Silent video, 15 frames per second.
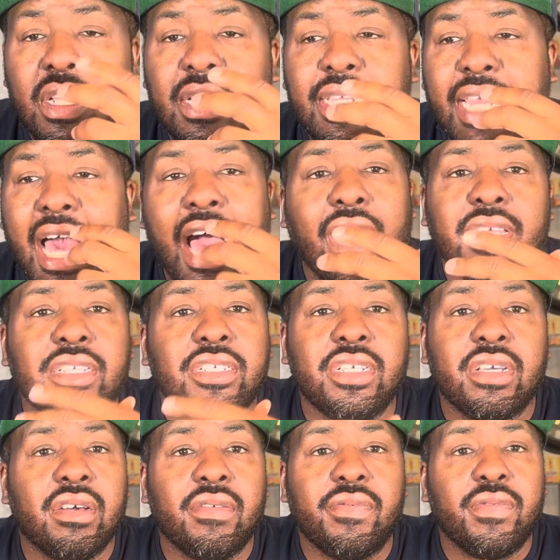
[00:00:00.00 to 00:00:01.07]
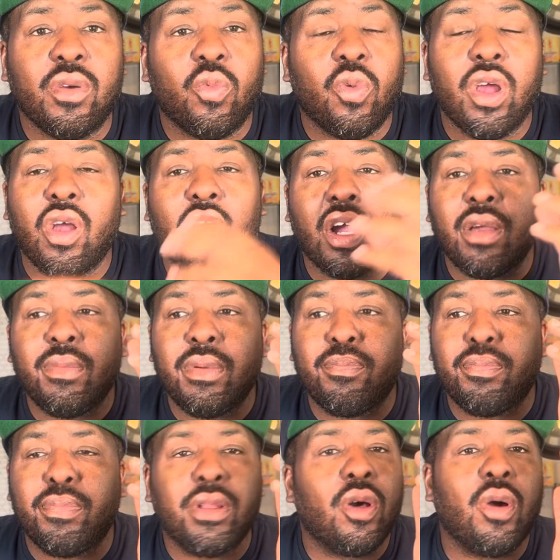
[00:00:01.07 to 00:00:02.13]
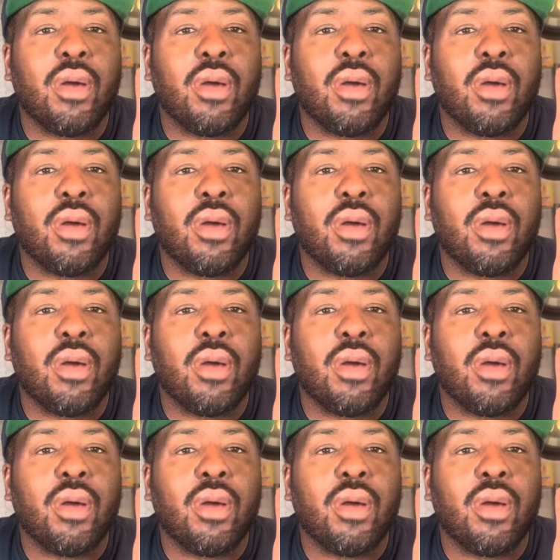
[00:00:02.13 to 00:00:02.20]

knowledge of the world can blow